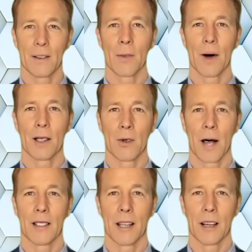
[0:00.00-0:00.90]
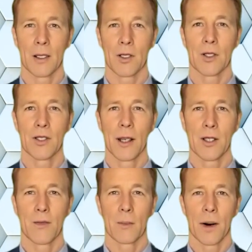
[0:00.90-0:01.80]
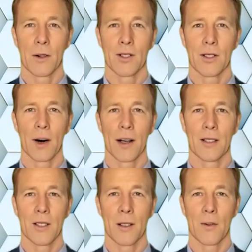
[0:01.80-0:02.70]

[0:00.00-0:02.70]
By creating an interest list for both sides,